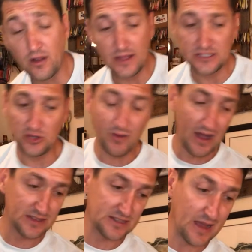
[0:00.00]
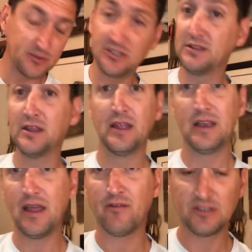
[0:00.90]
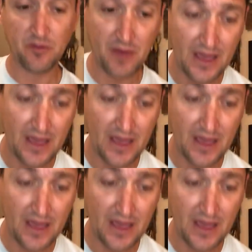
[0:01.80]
to go to that two box option, never is a